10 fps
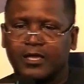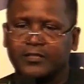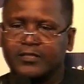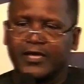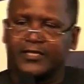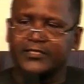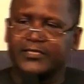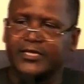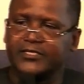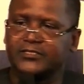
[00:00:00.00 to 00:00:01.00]
In the early
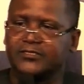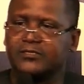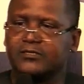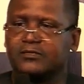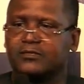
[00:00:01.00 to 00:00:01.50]
days,